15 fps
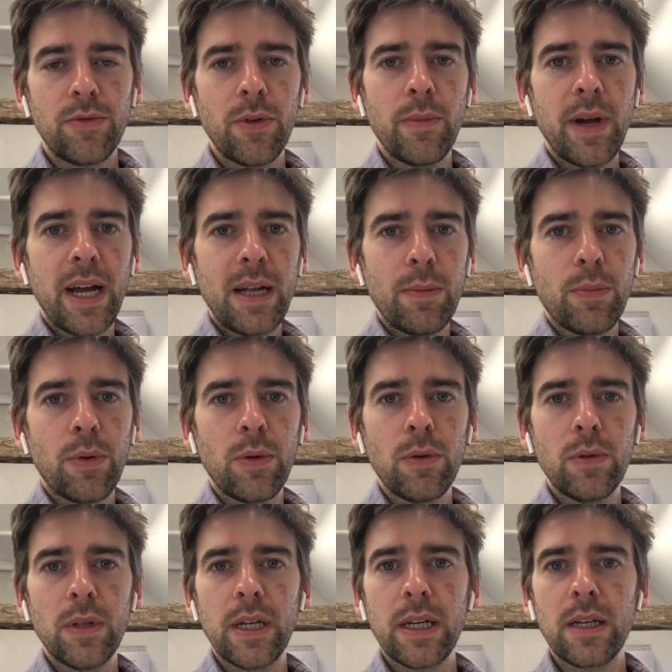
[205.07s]
From
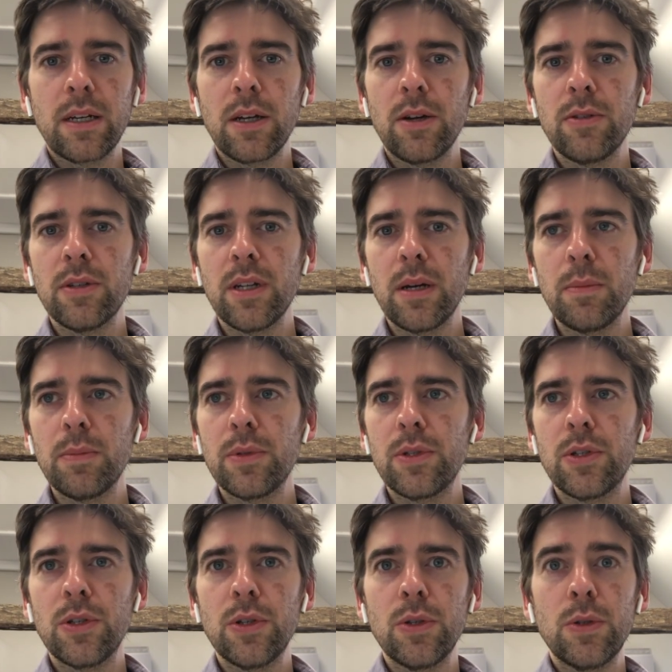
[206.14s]
April, it goes up
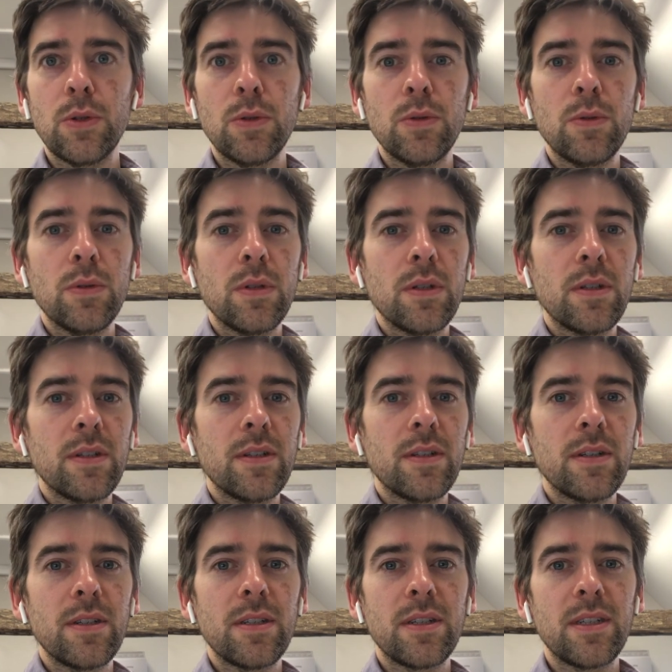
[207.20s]
to
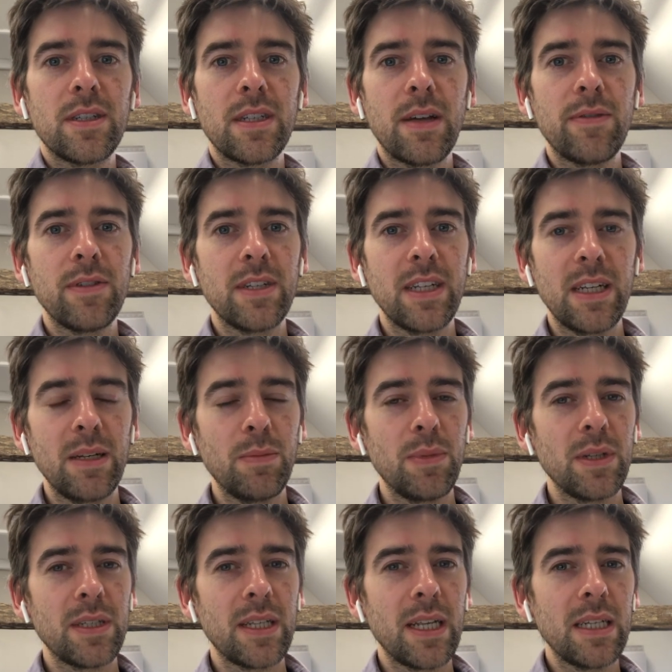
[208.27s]

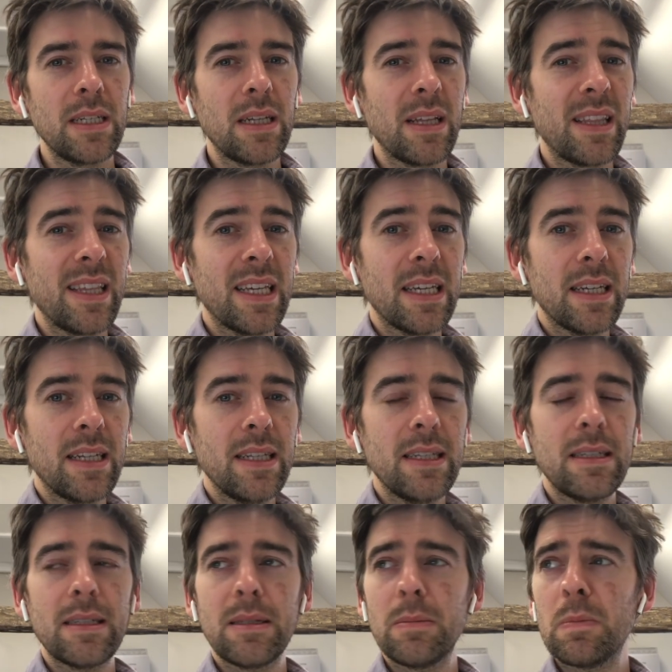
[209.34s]
17%, I think it
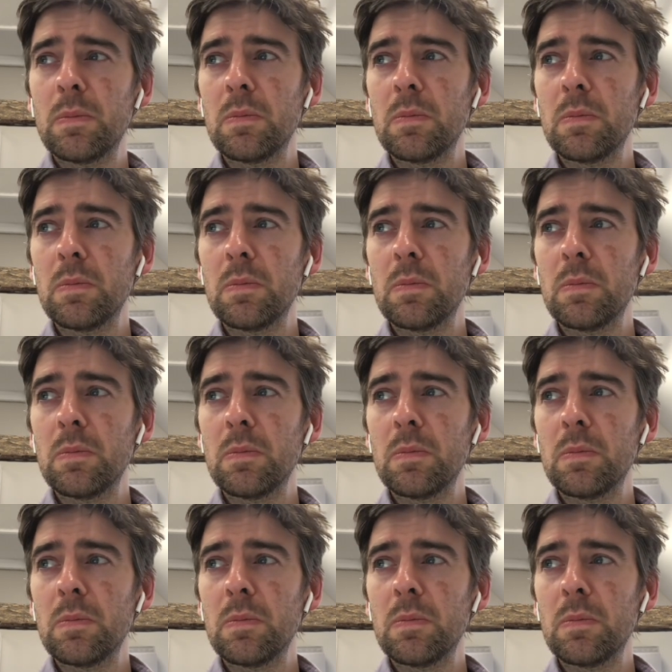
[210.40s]
is.